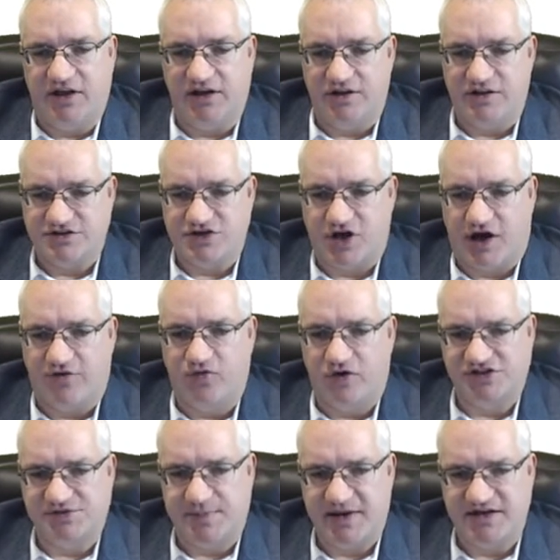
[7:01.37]
into the
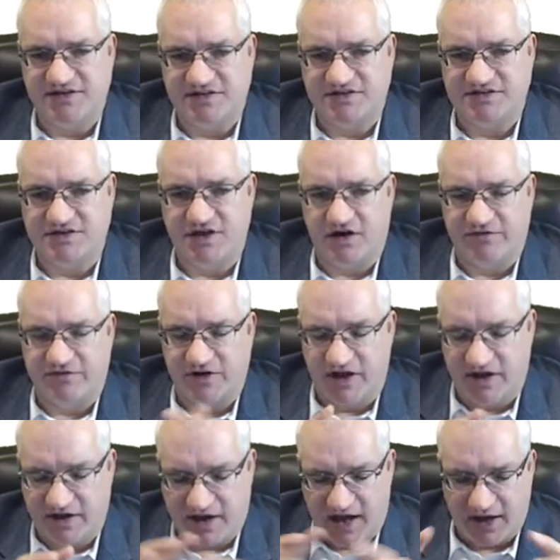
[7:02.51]
software space itself
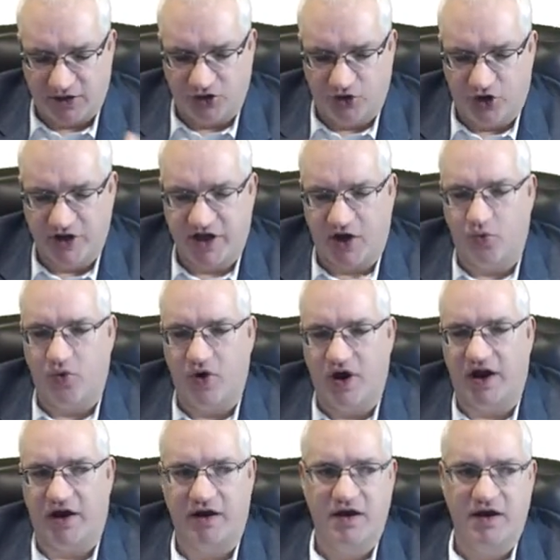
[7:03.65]
and kind of look at
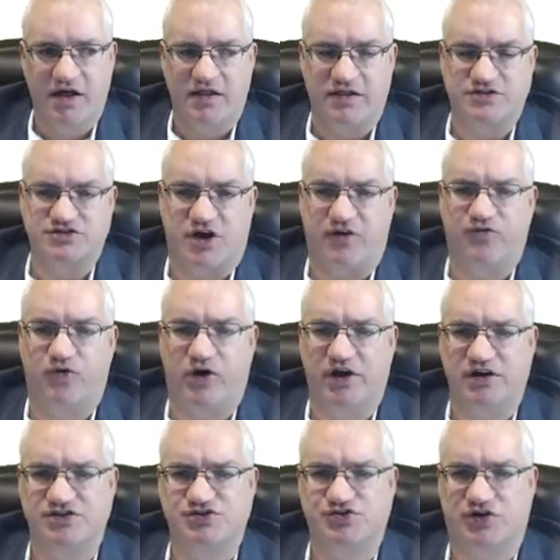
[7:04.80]
where the software
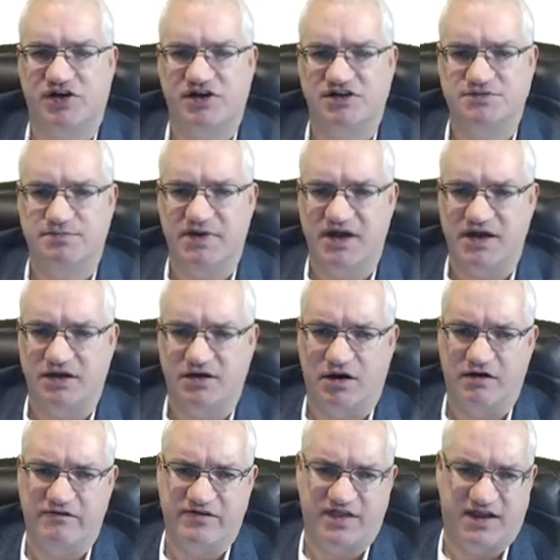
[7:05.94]
industry has been
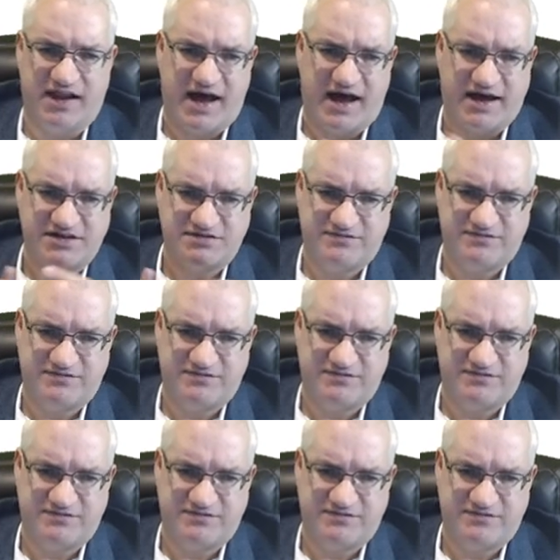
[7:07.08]
over the last 50
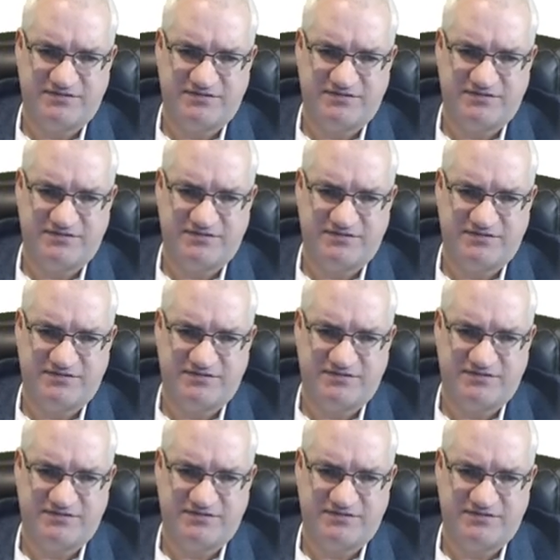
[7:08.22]

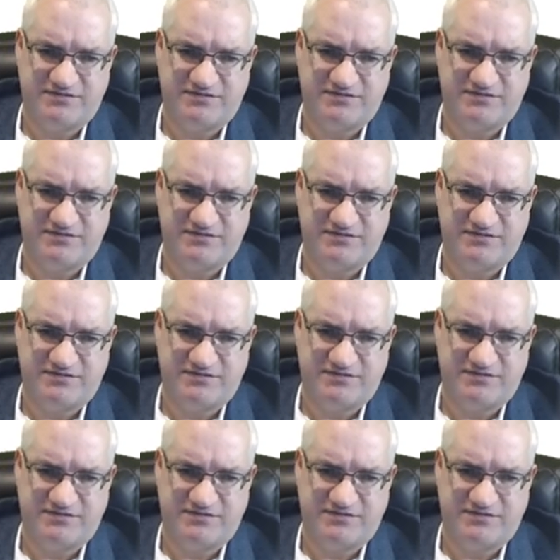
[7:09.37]
years, 60
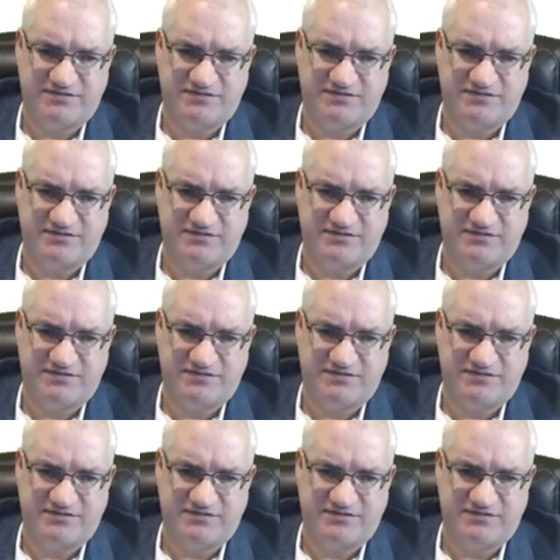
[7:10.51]
years,